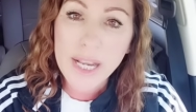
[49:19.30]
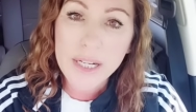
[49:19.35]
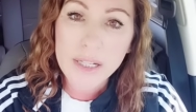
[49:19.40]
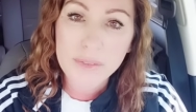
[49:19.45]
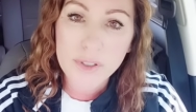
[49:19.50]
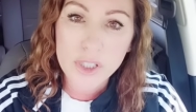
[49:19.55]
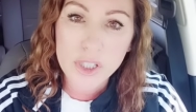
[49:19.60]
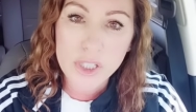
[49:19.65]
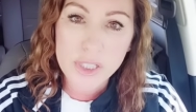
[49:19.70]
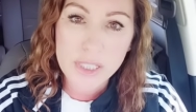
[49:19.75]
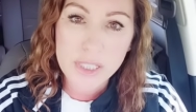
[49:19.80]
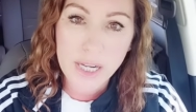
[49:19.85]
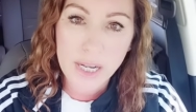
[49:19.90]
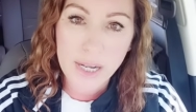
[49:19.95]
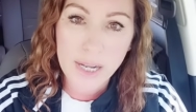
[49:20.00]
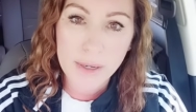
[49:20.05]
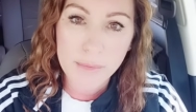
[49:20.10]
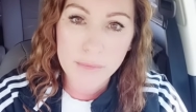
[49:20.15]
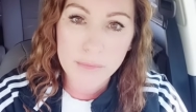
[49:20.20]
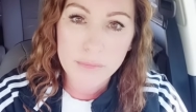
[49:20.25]
we're going to have a
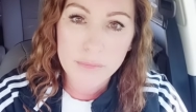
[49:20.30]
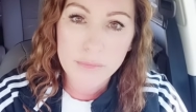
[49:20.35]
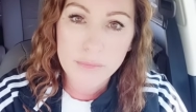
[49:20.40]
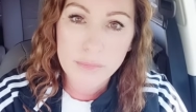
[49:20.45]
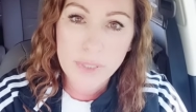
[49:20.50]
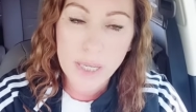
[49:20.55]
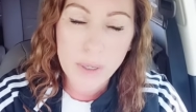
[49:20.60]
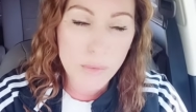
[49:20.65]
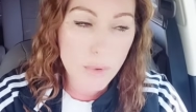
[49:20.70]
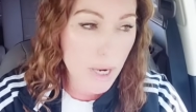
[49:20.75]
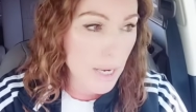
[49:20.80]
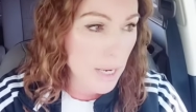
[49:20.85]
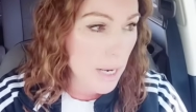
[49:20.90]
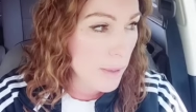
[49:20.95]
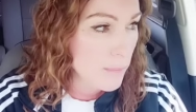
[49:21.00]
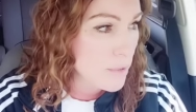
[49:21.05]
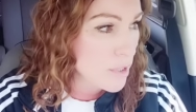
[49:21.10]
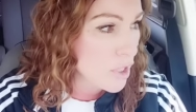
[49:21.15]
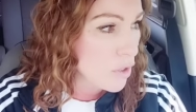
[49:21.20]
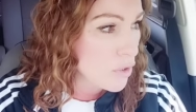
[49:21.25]
riot of a good time.
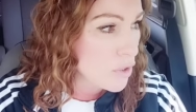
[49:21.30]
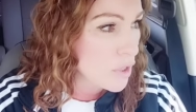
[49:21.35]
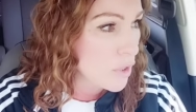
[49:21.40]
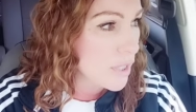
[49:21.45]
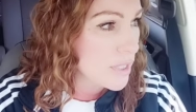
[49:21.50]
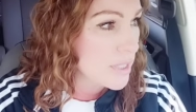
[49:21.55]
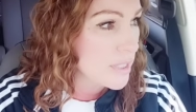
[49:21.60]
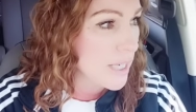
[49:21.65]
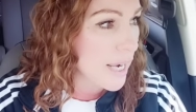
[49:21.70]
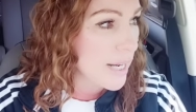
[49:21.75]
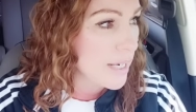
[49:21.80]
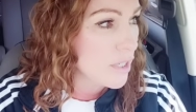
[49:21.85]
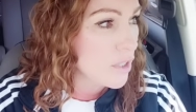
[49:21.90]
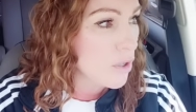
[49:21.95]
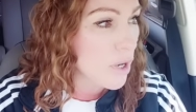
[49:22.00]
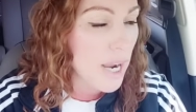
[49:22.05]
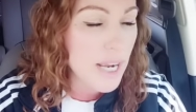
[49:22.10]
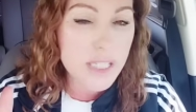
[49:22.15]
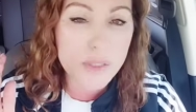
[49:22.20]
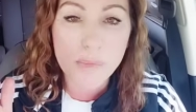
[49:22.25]
And I'm so,
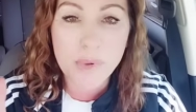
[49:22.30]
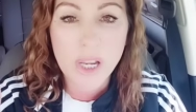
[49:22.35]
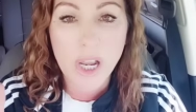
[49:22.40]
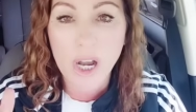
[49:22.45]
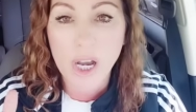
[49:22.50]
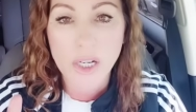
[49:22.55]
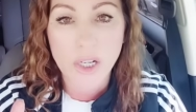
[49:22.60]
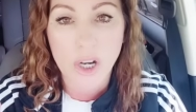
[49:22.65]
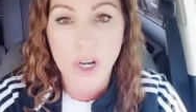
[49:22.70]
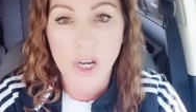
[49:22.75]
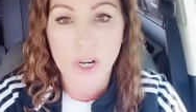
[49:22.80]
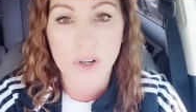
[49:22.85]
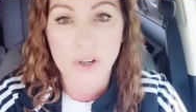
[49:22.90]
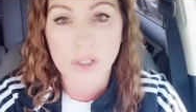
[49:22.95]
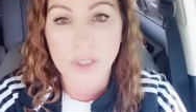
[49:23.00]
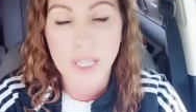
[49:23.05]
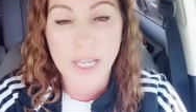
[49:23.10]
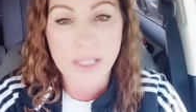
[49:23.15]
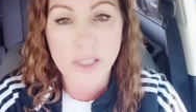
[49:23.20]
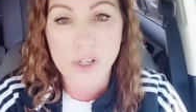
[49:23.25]
so excited. You guys,
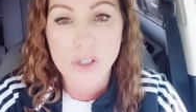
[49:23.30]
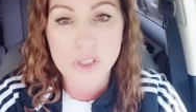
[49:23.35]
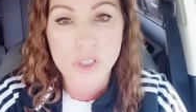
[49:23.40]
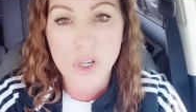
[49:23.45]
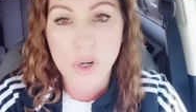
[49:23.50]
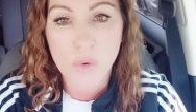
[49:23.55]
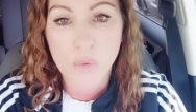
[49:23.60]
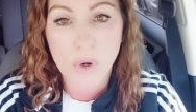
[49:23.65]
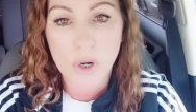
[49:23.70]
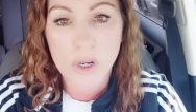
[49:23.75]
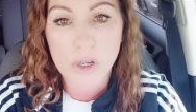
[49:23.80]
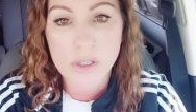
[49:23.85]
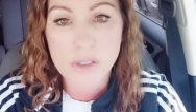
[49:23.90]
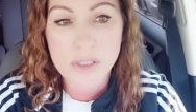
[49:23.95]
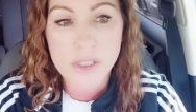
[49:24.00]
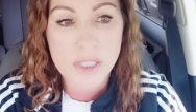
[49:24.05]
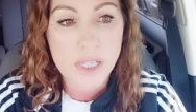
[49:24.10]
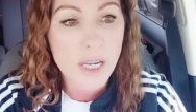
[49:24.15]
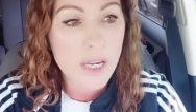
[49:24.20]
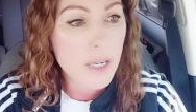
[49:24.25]
beyond honored. Like,
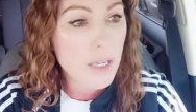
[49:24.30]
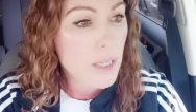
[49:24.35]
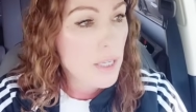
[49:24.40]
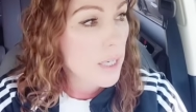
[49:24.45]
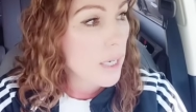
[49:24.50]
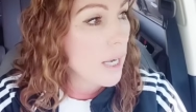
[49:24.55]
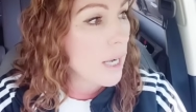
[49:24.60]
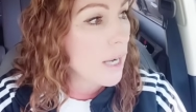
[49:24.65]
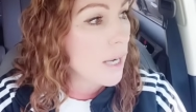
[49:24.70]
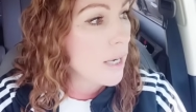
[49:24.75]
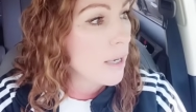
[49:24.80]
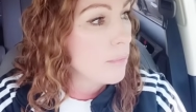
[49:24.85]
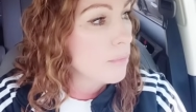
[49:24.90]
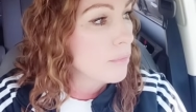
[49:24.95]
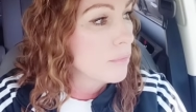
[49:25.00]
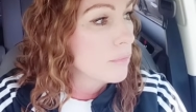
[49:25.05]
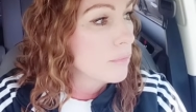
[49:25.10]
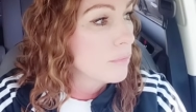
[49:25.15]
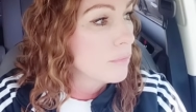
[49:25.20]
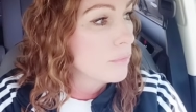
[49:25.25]
there's no words.
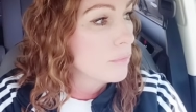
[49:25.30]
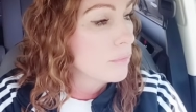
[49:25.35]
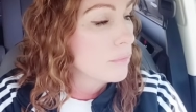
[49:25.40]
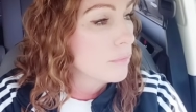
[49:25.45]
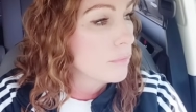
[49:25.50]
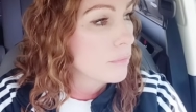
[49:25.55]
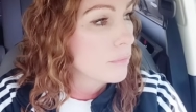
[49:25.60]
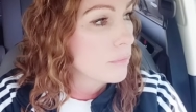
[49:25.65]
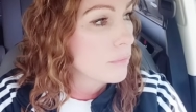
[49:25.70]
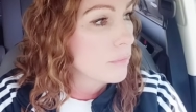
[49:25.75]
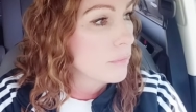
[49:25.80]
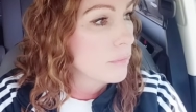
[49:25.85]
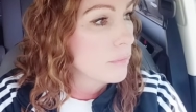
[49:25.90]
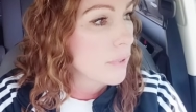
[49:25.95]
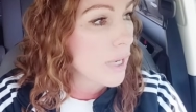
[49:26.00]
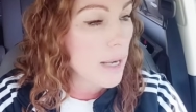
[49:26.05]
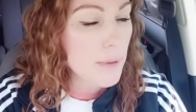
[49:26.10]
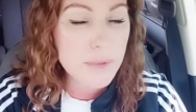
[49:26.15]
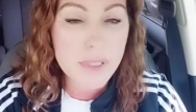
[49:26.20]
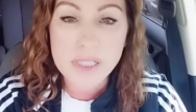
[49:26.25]
I'm
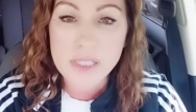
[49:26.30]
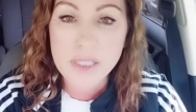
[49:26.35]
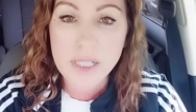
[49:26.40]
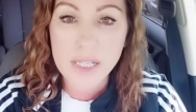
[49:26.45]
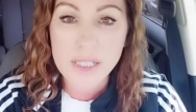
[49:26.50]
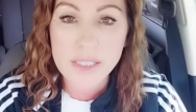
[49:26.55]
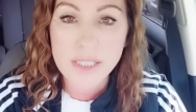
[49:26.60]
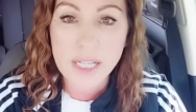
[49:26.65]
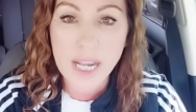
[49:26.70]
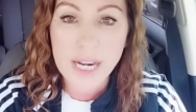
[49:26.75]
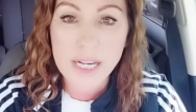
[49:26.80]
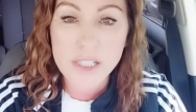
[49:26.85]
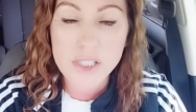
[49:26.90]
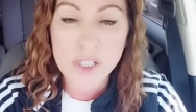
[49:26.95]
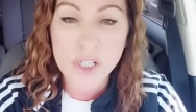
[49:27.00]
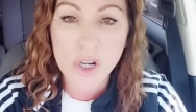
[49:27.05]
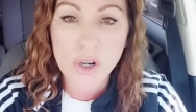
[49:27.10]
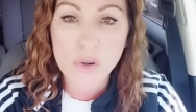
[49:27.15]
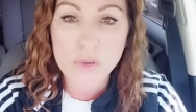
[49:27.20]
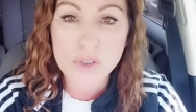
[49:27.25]

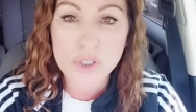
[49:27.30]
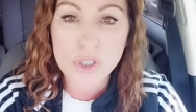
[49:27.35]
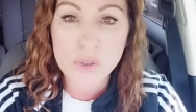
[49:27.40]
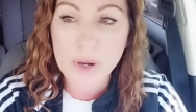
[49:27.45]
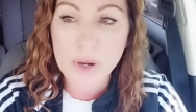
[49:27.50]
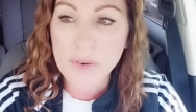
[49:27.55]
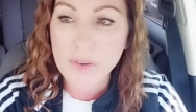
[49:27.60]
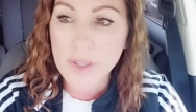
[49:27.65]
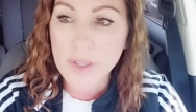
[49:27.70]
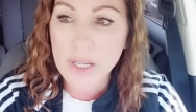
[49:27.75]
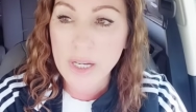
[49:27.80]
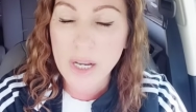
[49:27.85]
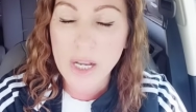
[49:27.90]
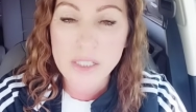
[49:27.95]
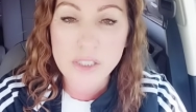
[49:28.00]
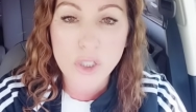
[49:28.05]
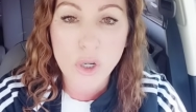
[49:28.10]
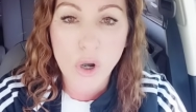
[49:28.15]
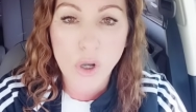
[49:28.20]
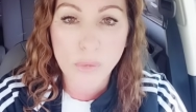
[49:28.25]
just excited to go
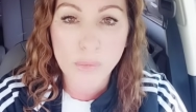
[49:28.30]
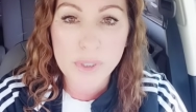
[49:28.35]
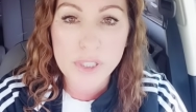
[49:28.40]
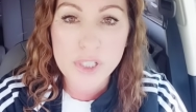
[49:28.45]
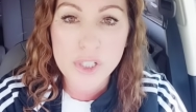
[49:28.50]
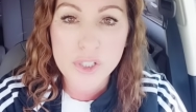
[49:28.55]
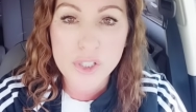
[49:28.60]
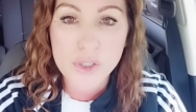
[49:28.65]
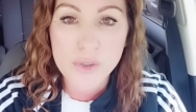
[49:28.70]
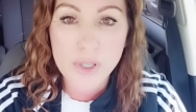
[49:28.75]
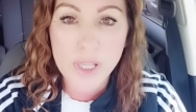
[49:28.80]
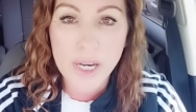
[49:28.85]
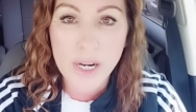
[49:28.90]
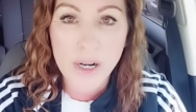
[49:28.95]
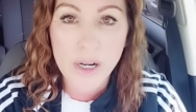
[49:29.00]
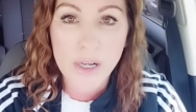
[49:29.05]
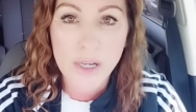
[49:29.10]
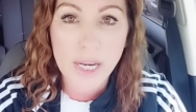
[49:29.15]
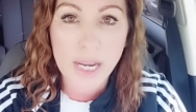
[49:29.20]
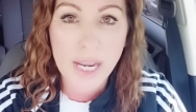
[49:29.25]
do everything God's called
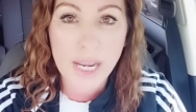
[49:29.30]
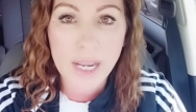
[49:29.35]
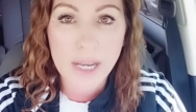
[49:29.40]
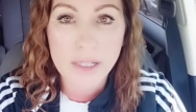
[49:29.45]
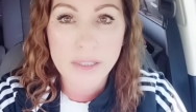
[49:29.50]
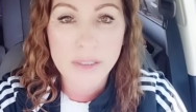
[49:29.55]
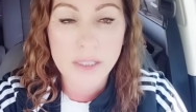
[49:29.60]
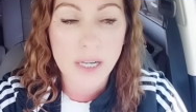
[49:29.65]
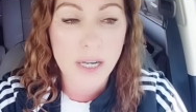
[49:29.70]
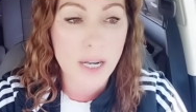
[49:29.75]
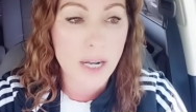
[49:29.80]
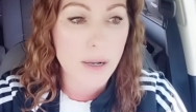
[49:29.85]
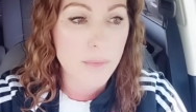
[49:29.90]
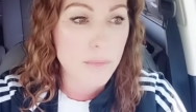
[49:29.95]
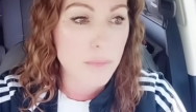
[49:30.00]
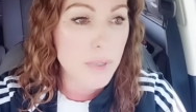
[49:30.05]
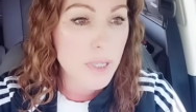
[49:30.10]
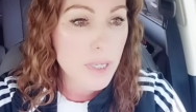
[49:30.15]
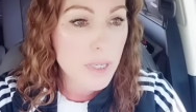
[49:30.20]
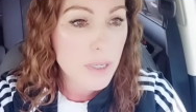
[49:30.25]
me to do there,
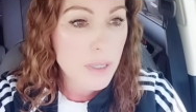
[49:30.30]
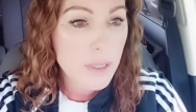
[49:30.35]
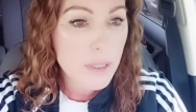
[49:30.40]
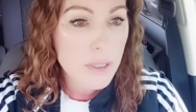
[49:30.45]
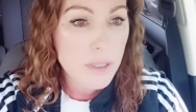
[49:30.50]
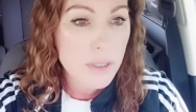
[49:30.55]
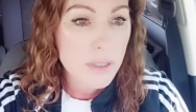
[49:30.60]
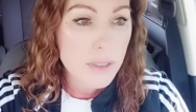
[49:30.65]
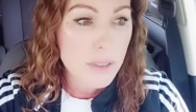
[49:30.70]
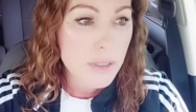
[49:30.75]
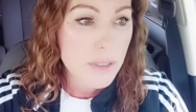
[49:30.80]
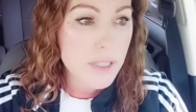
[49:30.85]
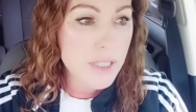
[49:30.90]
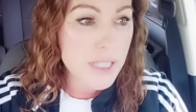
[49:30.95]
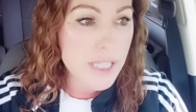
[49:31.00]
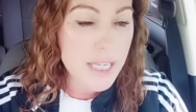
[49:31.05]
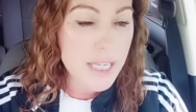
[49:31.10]
and